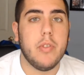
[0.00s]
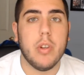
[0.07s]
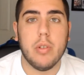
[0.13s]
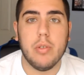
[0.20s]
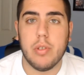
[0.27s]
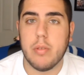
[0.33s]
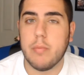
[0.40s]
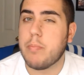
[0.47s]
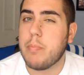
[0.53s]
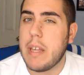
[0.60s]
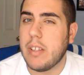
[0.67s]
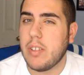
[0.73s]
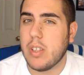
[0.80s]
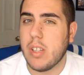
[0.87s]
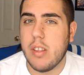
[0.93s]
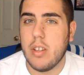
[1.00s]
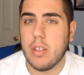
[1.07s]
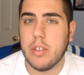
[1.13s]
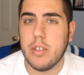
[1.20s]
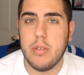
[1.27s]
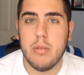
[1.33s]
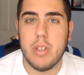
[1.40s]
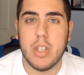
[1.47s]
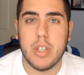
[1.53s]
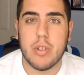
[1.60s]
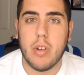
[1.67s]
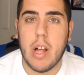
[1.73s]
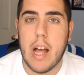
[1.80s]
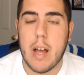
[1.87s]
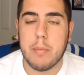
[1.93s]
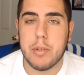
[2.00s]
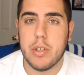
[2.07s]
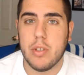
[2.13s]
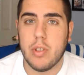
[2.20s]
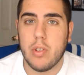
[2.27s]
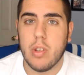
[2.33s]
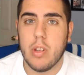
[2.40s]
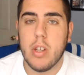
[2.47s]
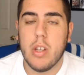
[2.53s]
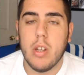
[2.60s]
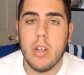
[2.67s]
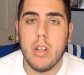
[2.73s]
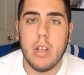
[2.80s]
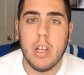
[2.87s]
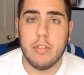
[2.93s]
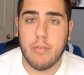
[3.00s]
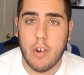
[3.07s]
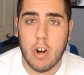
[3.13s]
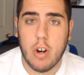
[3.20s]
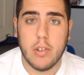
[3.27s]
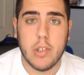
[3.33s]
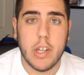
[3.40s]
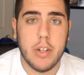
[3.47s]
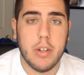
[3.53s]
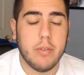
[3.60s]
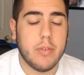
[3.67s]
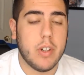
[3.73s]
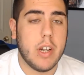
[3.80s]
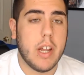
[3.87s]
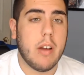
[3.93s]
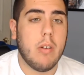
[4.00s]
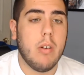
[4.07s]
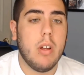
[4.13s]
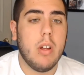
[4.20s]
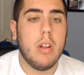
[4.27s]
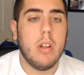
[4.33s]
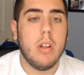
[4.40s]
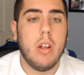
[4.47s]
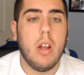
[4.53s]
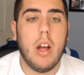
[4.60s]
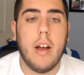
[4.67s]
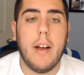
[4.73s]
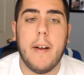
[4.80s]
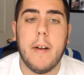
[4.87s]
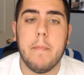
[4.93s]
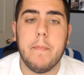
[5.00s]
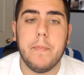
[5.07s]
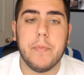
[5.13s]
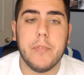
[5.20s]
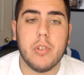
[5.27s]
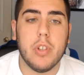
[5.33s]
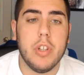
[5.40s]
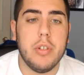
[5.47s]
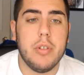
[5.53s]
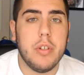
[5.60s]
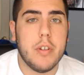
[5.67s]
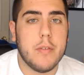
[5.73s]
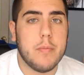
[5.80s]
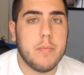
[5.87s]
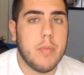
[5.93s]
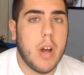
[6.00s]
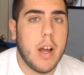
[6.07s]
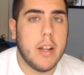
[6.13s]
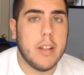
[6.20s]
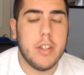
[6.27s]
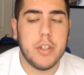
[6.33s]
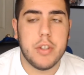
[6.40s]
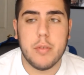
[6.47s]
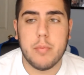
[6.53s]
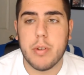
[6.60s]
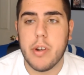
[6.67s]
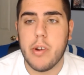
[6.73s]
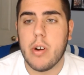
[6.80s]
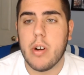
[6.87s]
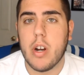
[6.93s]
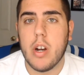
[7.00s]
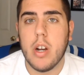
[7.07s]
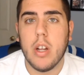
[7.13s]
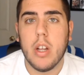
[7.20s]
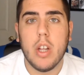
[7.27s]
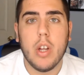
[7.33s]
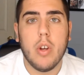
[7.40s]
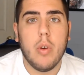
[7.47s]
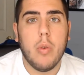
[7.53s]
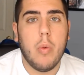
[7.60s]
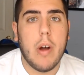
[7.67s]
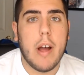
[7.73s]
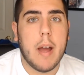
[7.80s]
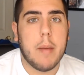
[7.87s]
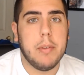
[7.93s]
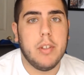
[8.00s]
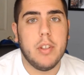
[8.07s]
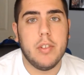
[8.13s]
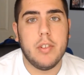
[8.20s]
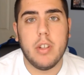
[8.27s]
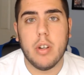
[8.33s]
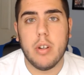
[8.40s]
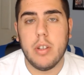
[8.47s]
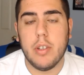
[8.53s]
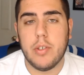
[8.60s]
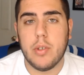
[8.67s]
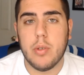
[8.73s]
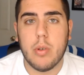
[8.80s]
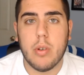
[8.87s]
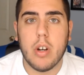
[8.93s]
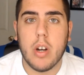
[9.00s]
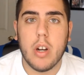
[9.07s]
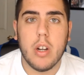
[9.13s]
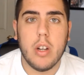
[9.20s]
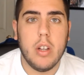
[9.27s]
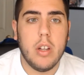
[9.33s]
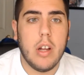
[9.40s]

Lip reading: Those are basically the only two digital options, as far as I know for now. So you do your digital pre-order. What happens is you go to the store.